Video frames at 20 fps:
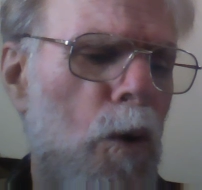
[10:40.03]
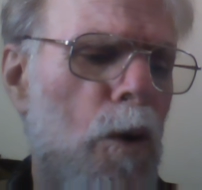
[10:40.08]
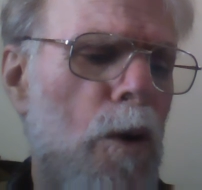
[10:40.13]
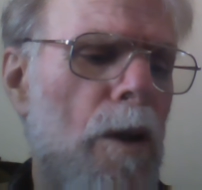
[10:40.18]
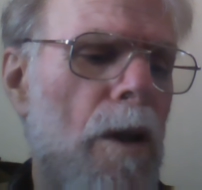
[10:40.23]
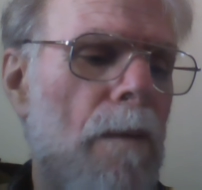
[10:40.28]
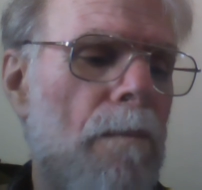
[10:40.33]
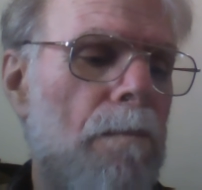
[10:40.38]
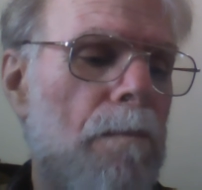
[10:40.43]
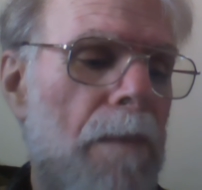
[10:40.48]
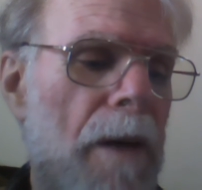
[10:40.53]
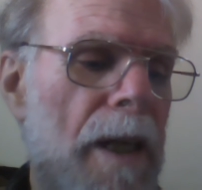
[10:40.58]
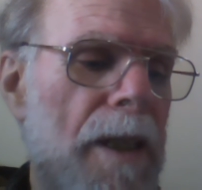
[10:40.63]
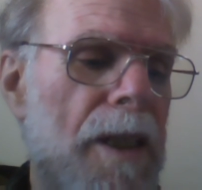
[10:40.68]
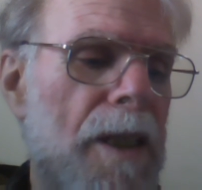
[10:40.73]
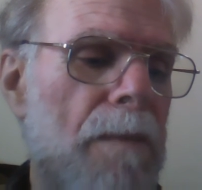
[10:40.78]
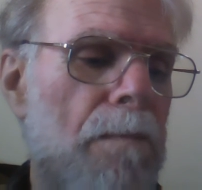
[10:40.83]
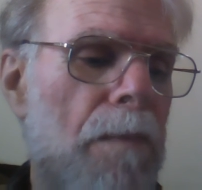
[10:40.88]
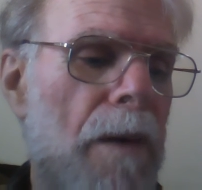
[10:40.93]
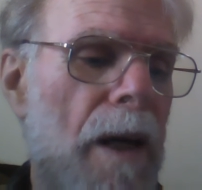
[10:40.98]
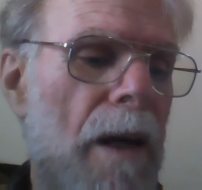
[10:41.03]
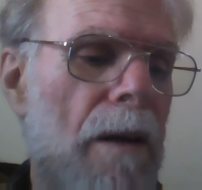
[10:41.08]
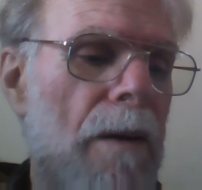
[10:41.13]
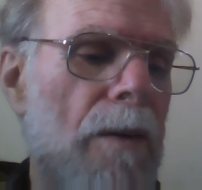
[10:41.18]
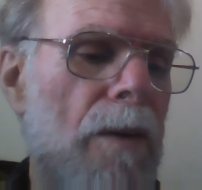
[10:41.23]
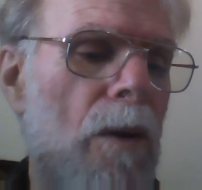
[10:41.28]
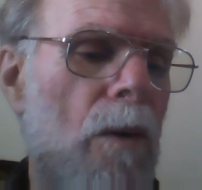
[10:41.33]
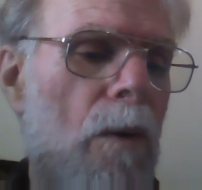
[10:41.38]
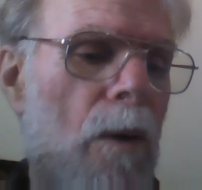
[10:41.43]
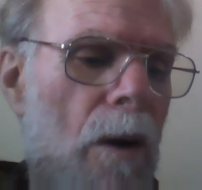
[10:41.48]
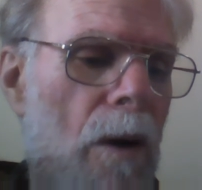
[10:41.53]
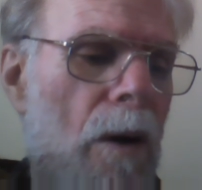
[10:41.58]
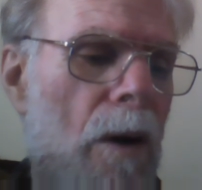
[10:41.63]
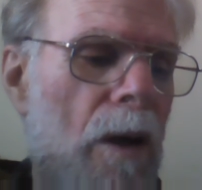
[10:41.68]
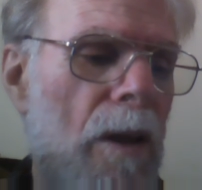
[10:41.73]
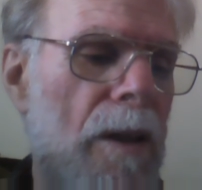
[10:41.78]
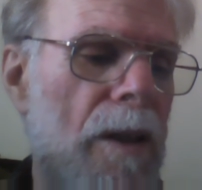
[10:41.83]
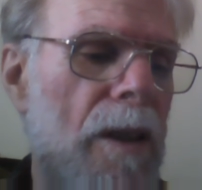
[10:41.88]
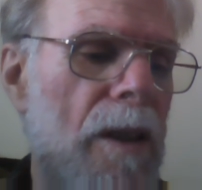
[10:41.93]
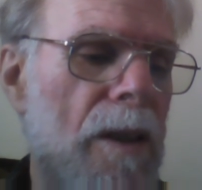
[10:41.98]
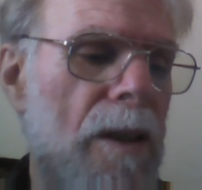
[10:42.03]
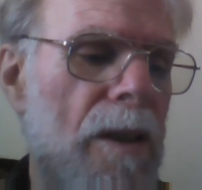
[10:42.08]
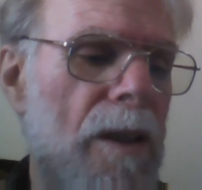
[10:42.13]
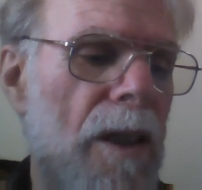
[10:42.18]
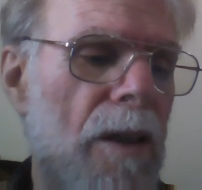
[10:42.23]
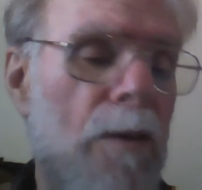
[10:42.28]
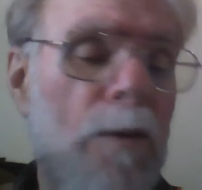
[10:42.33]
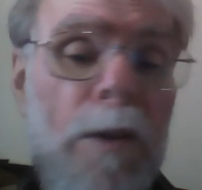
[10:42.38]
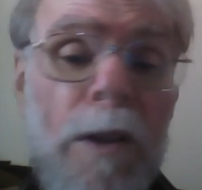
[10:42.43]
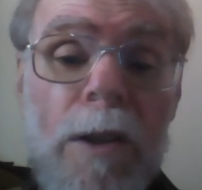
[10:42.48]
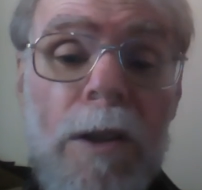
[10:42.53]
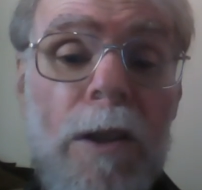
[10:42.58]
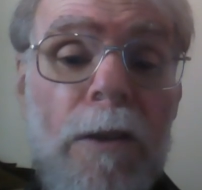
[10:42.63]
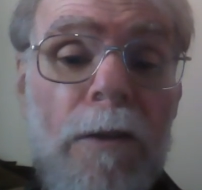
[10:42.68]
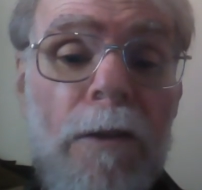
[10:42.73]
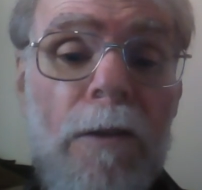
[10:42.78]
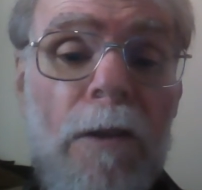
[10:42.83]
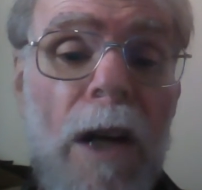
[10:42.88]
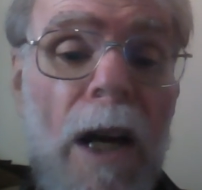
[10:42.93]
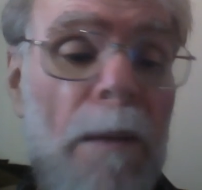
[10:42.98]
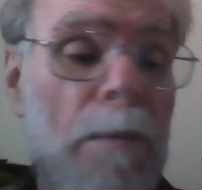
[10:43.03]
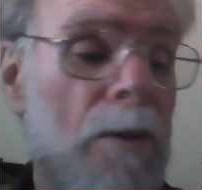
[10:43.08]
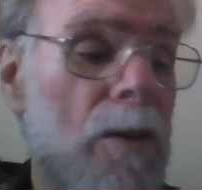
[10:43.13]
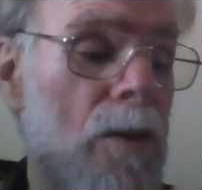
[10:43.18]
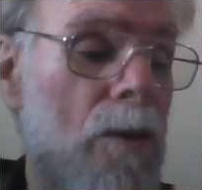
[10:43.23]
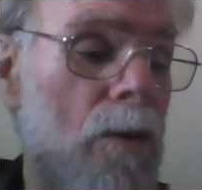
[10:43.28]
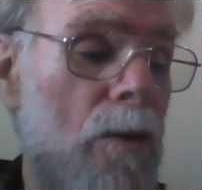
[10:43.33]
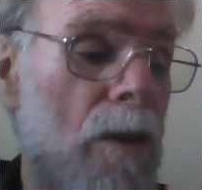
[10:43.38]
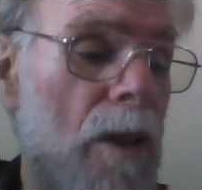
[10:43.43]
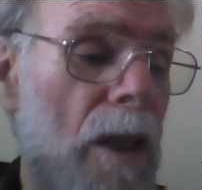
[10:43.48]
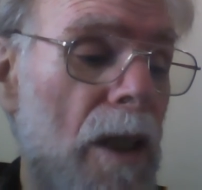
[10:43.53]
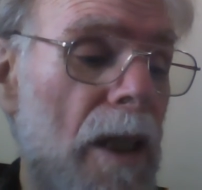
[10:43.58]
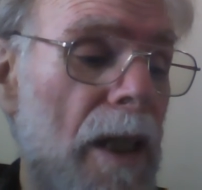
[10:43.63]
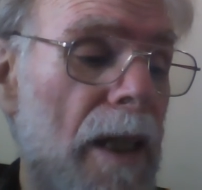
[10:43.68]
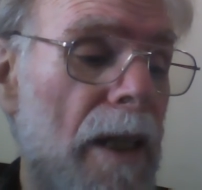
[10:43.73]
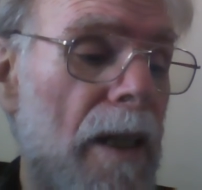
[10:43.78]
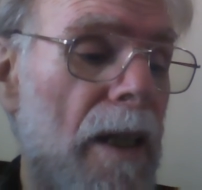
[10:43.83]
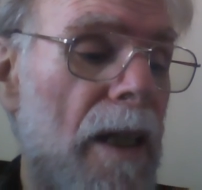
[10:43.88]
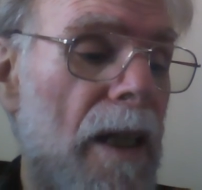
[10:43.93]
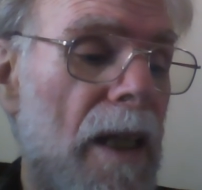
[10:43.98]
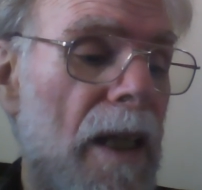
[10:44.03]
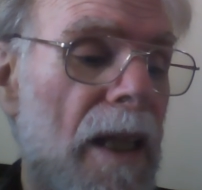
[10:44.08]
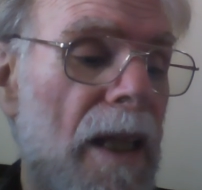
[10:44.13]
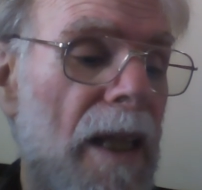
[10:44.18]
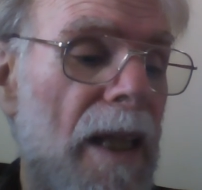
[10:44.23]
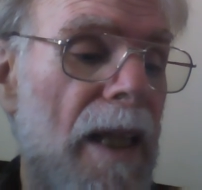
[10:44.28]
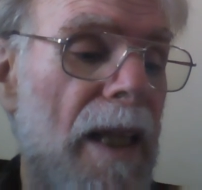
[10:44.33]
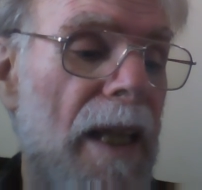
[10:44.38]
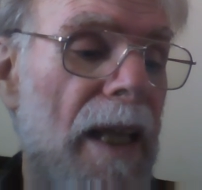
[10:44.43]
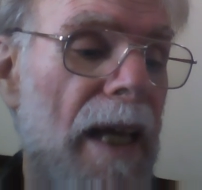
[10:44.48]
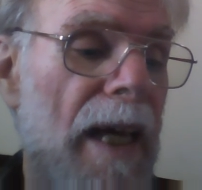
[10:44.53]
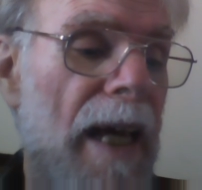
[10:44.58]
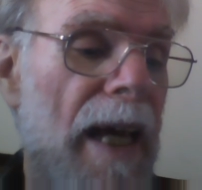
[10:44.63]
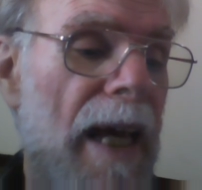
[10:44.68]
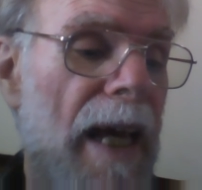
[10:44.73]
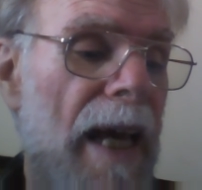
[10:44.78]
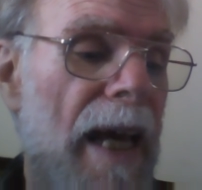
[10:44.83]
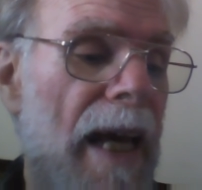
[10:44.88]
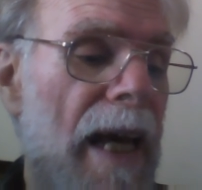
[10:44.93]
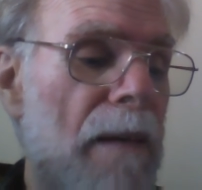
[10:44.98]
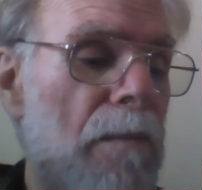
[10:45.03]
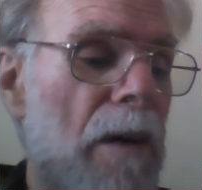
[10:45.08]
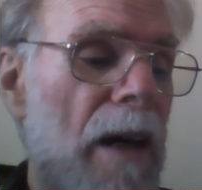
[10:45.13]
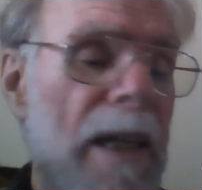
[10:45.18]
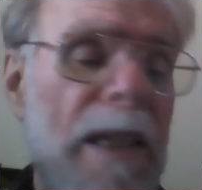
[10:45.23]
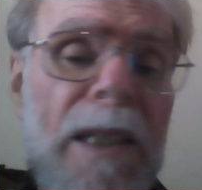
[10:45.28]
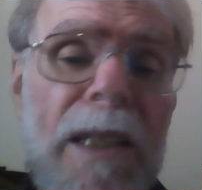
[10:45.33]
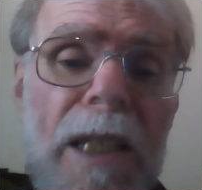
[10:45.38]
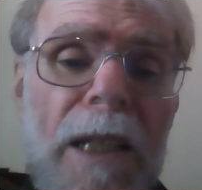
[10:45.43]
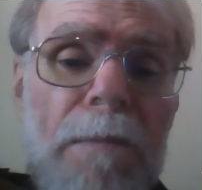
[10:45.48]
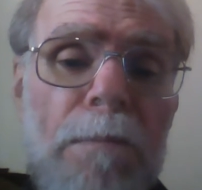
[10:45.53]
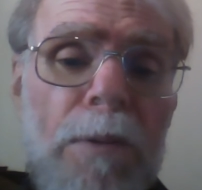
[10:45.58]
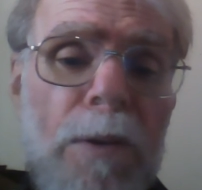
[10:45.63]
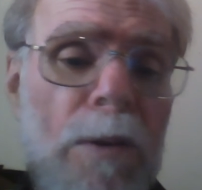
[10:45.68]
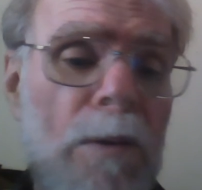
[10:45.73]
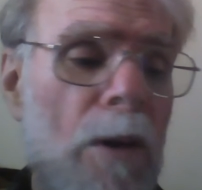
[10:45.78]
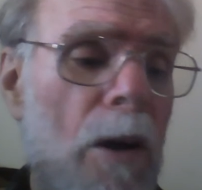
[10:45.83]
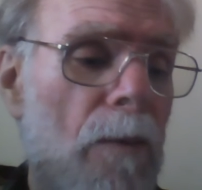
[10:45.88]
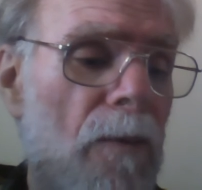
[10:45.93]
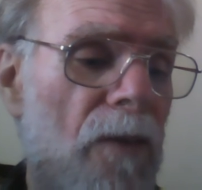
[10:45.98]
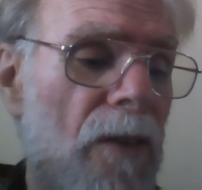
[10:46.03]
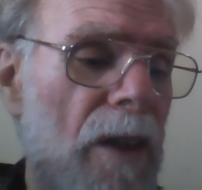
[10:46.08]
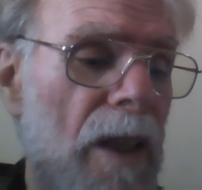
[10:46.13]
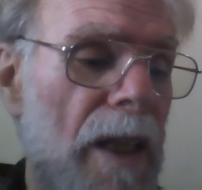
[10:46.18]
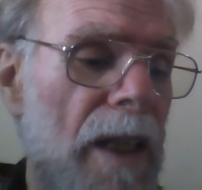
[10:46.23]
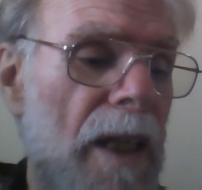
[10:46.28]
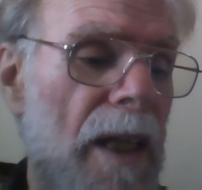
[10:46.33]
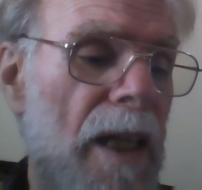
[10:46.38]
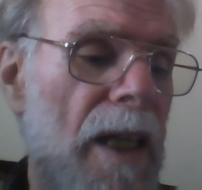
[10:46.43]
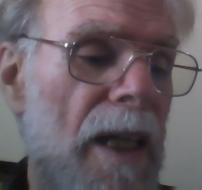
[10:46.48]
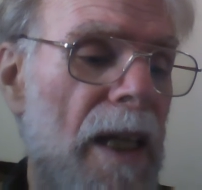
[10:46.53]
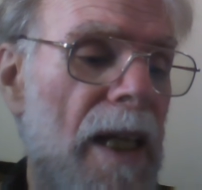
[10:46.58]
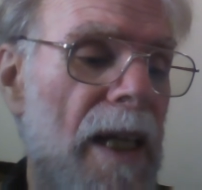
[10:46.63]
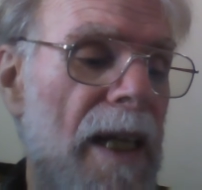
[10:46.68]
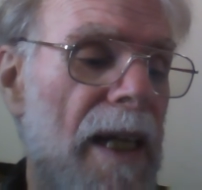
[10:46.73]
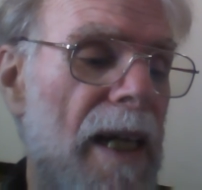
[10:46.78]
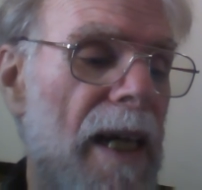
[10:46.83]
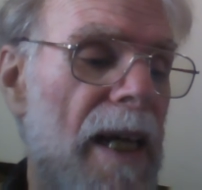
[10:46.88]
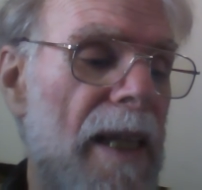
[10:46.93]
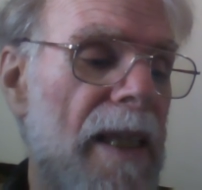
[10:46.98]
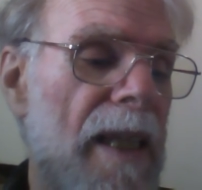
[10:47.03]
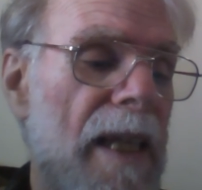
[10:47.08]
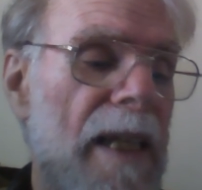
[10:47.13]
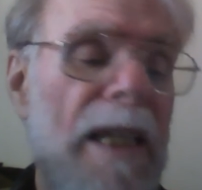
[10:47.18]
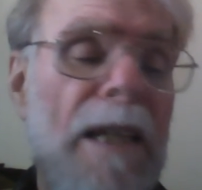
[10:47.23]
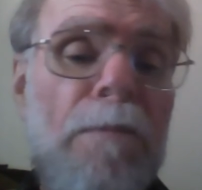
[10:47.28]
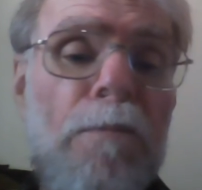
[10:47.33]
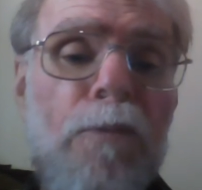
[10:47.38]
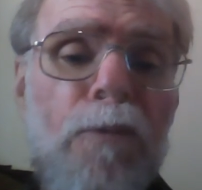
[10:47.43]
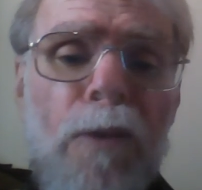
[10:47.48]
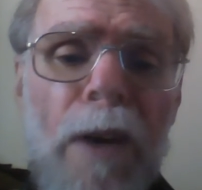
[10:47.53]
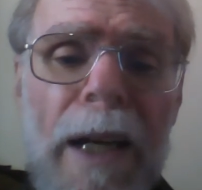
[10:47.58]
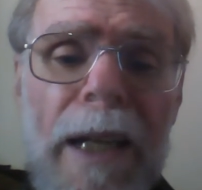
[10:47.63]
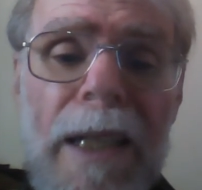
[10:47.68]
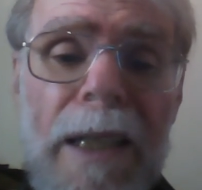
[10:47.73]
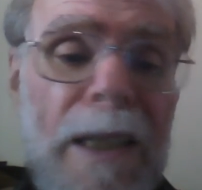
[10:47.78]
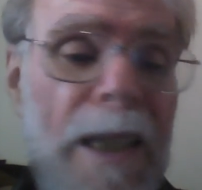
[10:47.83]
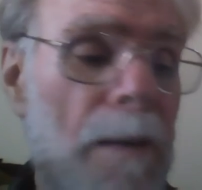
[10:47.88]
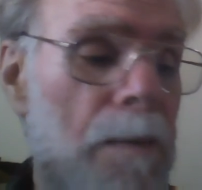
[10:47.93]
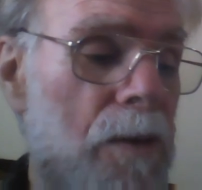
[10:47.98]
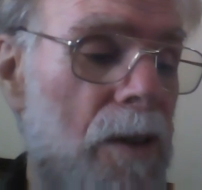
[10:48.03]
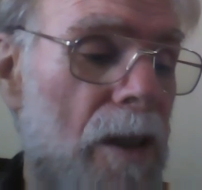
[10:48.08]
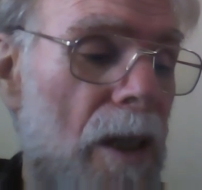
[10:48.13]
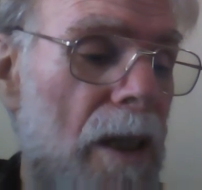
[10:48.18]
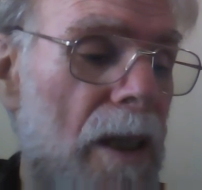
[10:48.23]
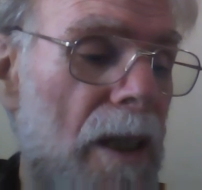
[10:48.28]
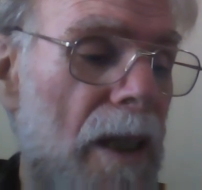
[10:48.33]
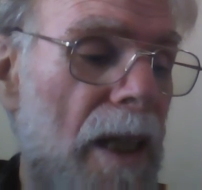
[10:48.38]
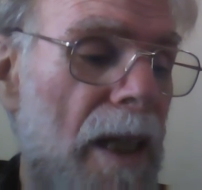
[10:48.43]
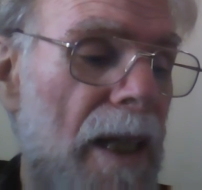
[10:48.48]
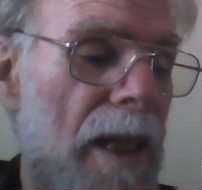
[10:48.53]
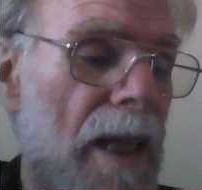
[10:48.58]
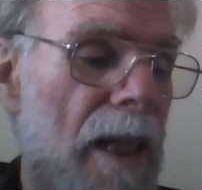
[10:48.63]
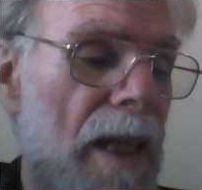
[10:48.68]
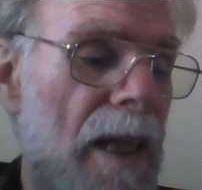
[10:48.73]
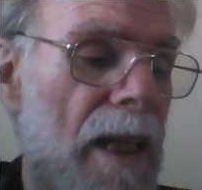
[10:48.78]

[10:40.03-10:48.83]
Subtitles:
"You're the best bear in the world," said Christopher Robin soothingly. "Am I?" said Pooh hopefully, and then he brightened up suddenly.